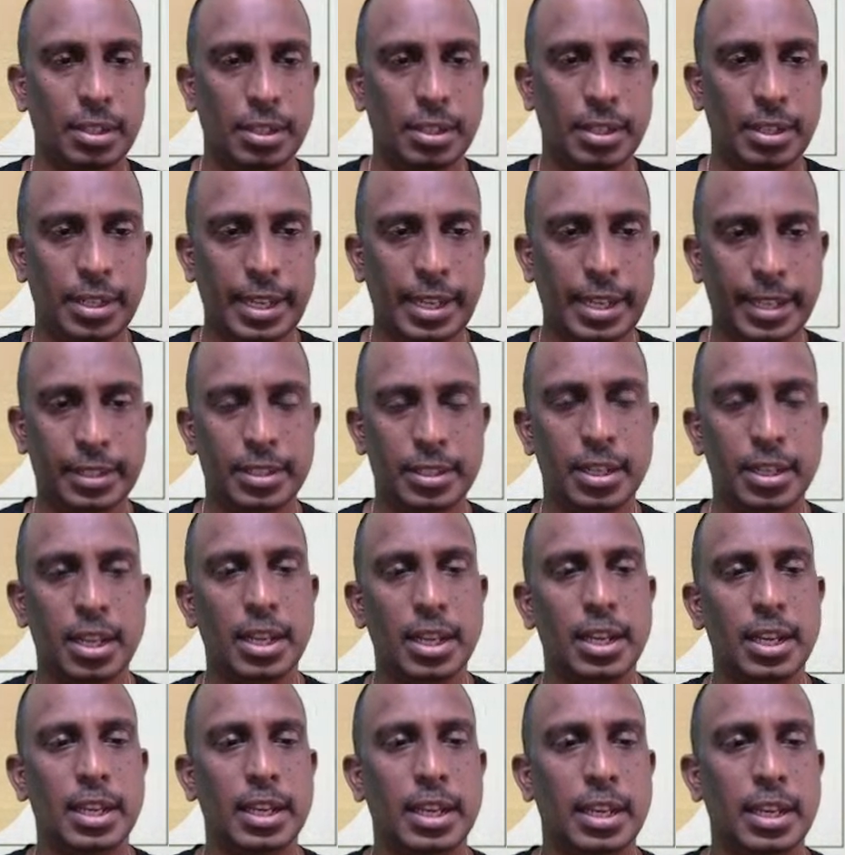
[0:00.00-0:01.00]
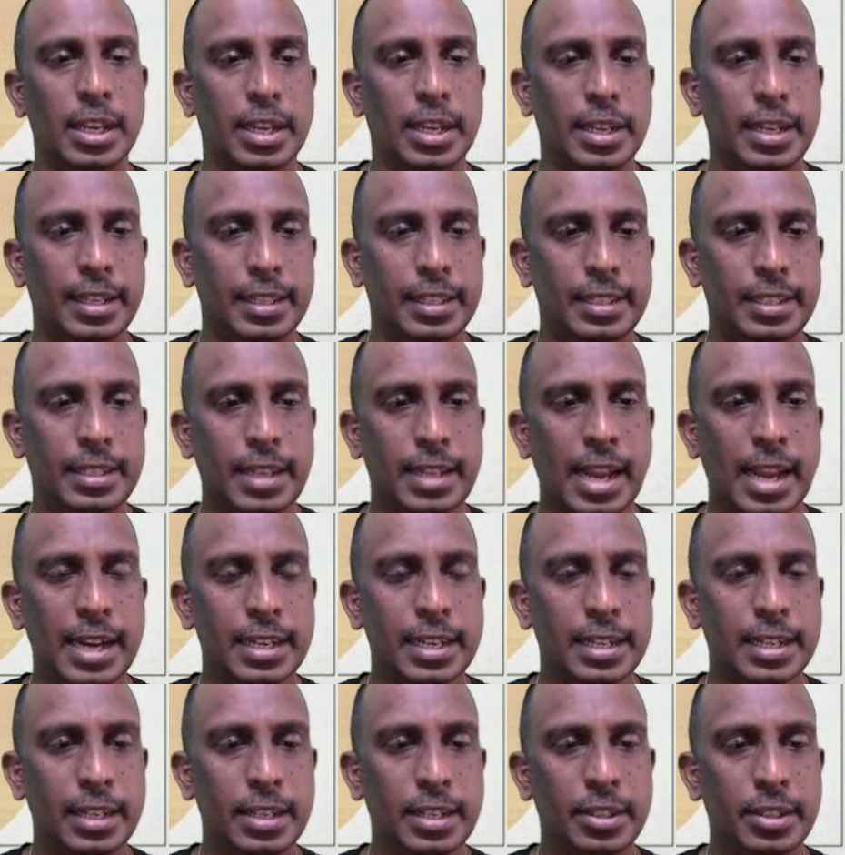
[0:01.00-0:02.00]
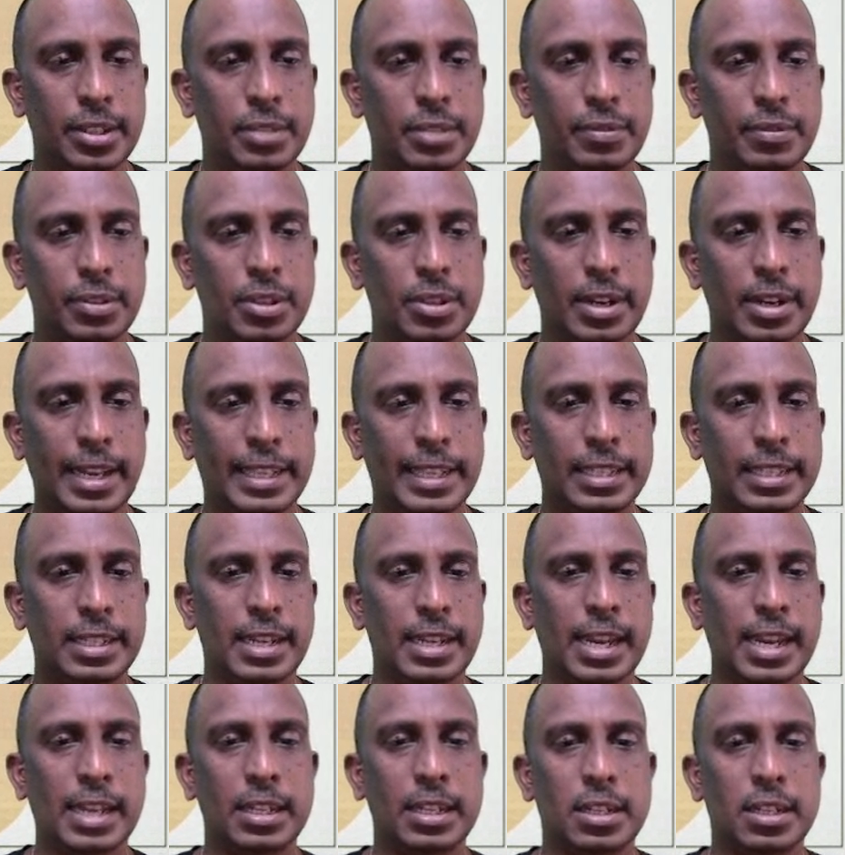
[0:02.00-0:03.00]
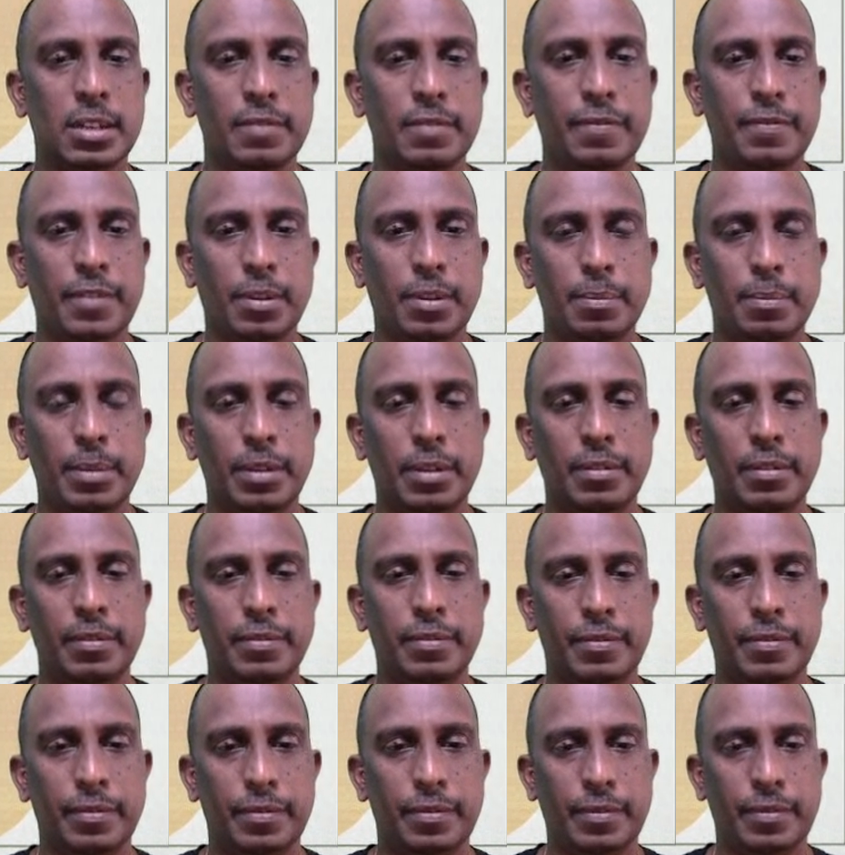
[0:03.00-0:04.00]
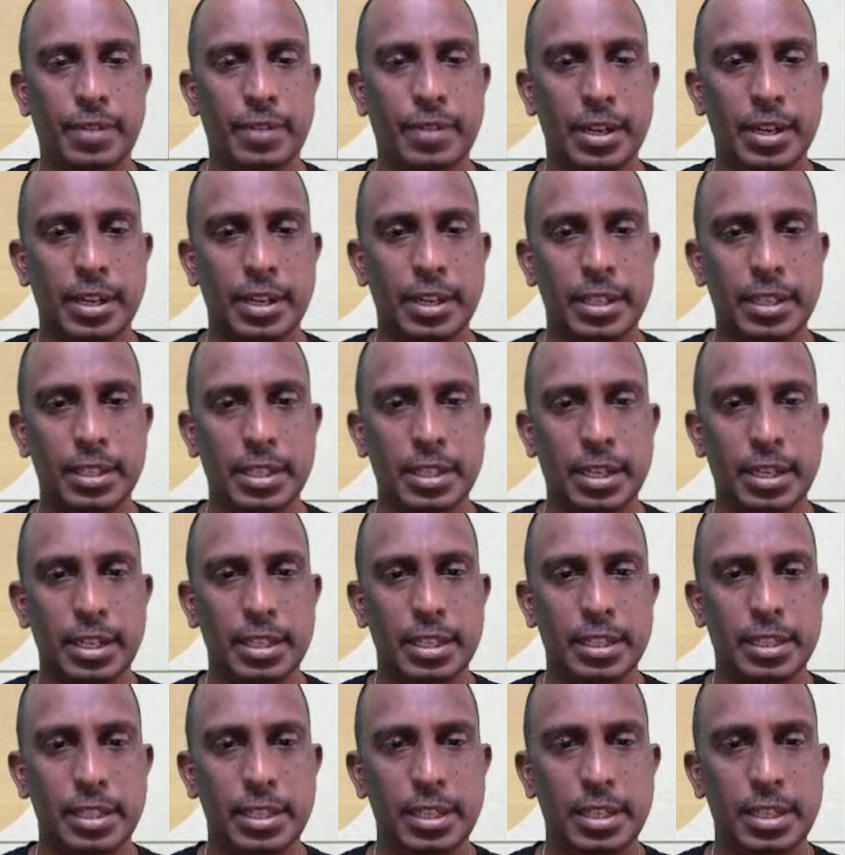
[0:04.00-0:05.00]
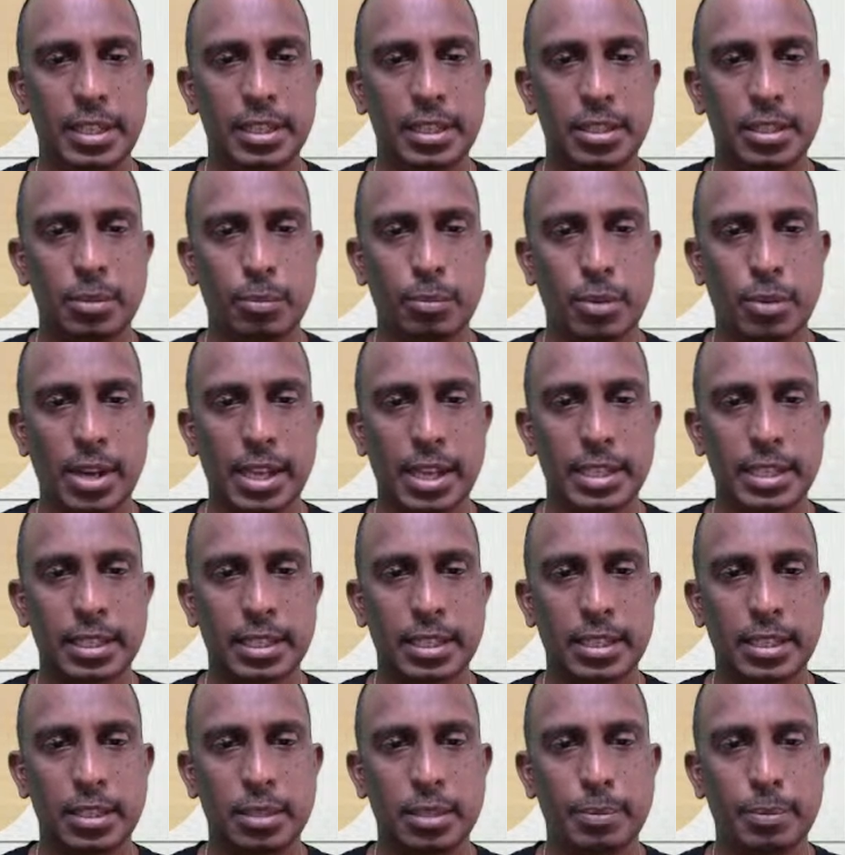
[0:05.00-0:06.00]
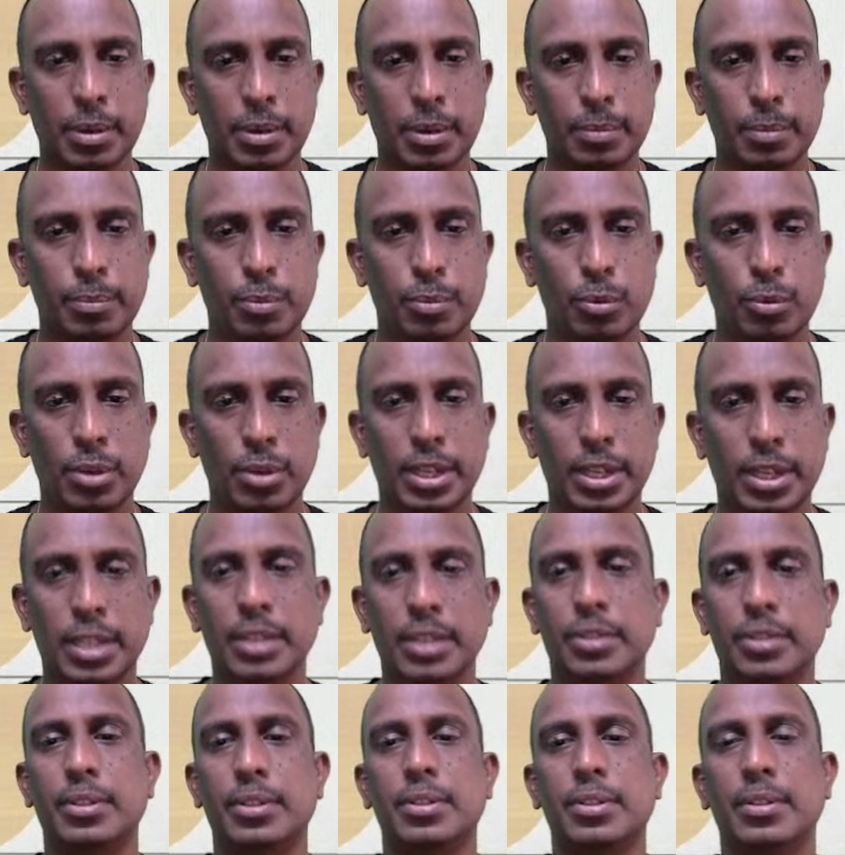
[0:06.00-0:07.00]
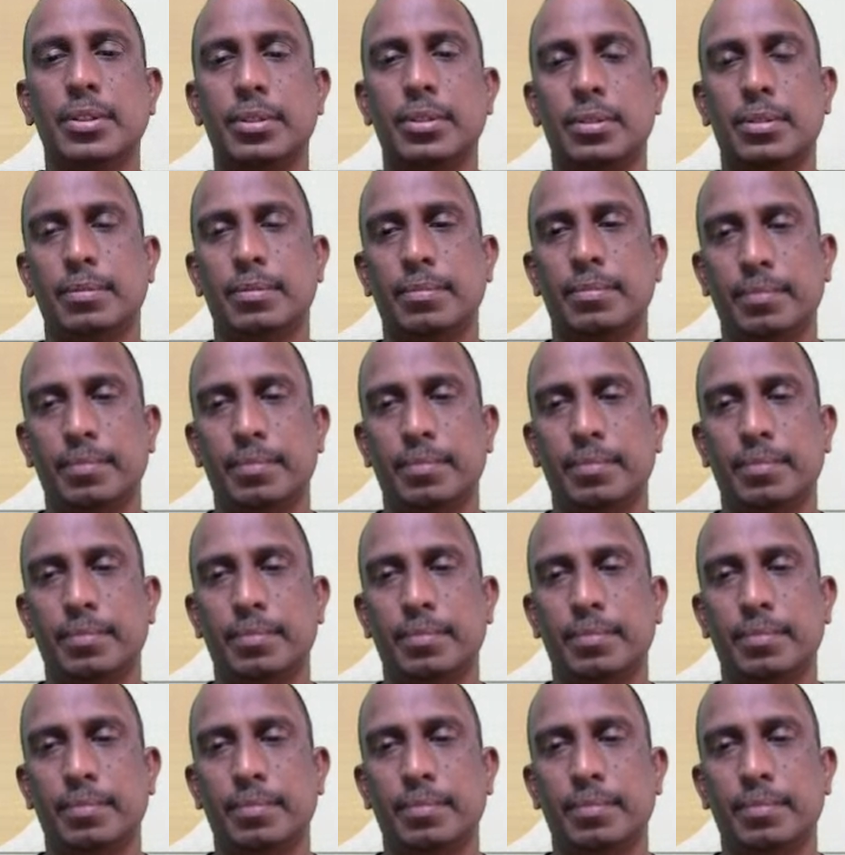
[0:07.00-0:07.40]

Next, statins, which are extracted from a fungus, that is yeast Monascus purpureus.